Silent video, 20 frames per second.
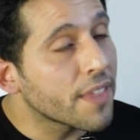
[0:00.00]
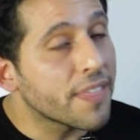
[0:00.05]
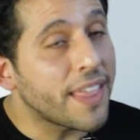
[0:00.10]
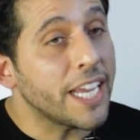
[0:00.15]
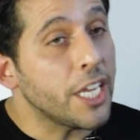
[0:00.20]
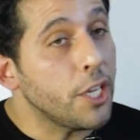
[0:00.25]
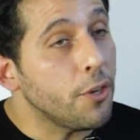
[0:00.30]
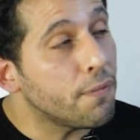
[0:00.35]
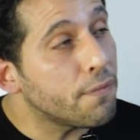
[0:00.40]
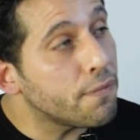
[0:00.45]

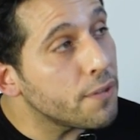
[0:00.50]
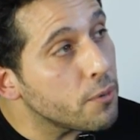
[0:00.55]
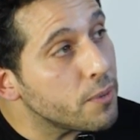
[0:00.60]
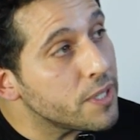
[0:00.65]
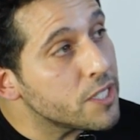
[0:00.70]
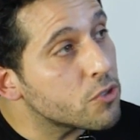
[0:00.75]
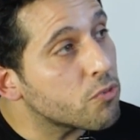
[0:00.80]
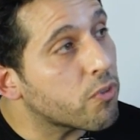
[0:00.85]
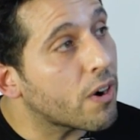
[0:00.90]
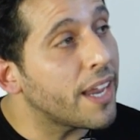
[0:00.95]
that you feel
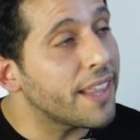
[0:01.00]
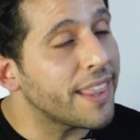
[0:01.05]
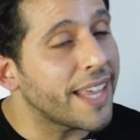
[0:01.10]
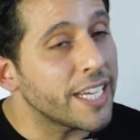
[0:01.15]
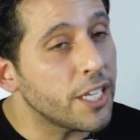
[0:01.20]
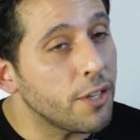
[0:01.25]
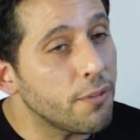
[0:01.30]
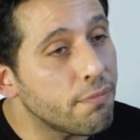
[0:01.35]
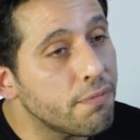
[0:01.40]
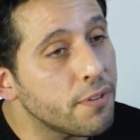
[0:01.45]
is right,
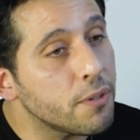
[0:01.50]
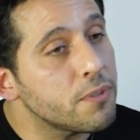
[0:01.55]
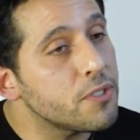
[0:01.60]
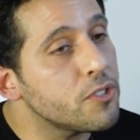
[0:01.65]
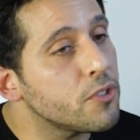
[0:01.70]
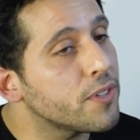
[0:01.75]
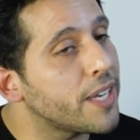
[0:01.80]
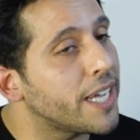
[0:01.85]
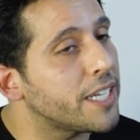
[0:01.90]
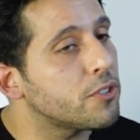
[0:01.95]
that you feel is
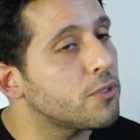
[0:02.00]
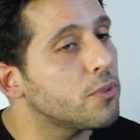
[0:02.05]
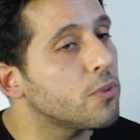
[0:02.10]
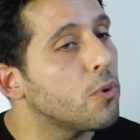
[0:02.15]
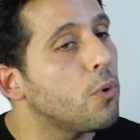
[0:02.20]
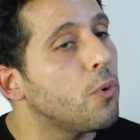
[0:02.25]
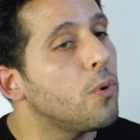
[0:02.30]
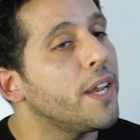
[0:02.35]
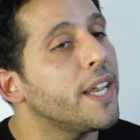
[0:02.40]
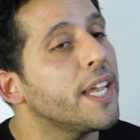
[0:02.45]
your natural
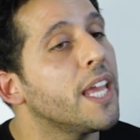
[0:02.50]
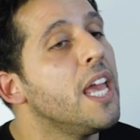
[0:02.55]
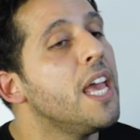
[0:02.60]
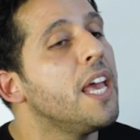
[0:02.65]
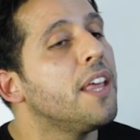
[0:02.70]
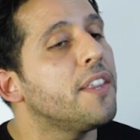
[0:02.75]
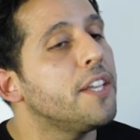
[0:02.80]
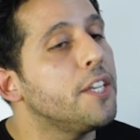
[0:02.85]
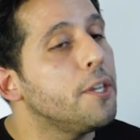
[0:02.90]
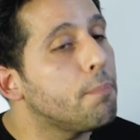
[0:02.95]
calling,
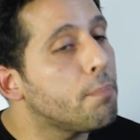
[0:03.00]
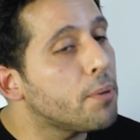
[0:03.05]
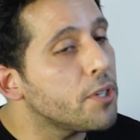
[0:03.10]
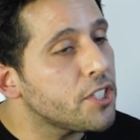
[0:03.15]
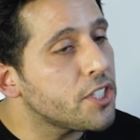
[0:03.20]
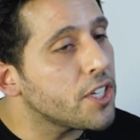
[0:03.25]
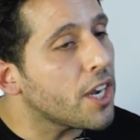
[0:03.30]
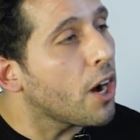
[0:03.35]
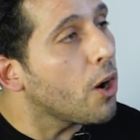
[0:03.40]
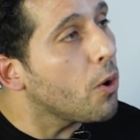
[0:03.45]
then you
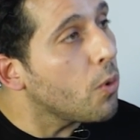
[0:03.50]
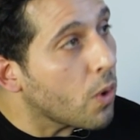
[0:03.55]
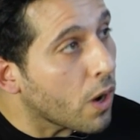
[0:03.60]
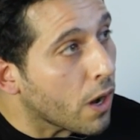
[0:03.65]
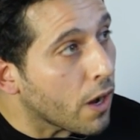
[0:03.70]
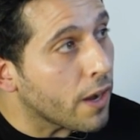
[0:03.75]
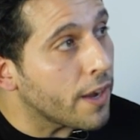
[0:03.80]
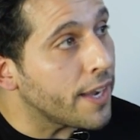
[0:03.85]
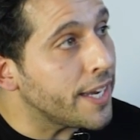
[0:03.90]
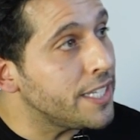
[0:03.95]
put your whole
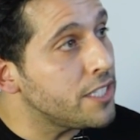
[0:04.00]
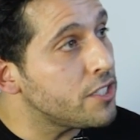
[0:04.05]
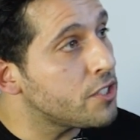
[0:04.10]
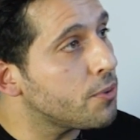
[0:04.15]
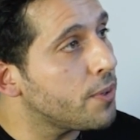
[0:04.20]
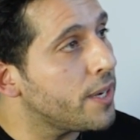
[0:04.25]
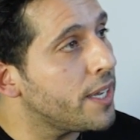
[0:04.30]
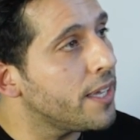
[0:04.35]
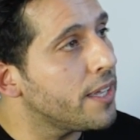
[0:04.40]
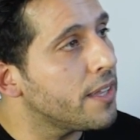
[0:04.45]
heart
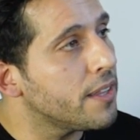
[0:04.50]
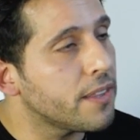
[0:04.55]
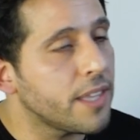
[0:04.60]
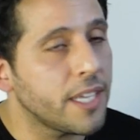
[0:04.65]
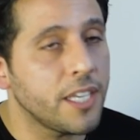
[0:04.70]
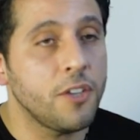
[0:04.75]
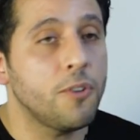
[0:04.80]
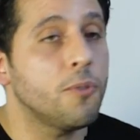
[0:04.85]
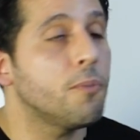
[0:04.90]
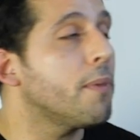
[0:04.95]
into it,
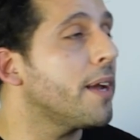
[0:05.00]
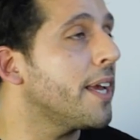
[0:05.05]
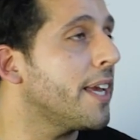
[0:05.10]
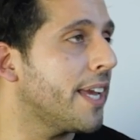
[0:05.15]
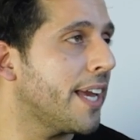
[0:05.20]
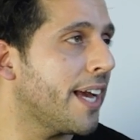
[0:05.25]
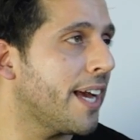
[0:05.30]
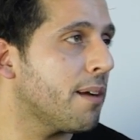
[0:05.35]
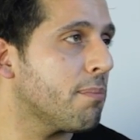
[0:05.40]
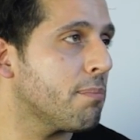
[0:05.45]
then you'll
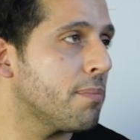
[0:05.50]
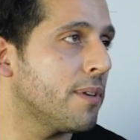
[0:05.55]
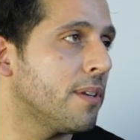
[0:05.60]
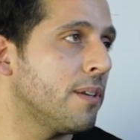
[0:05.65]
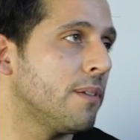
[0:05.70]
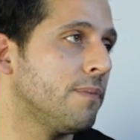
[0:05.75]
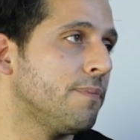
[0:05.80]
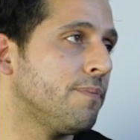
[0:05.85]
make it happen.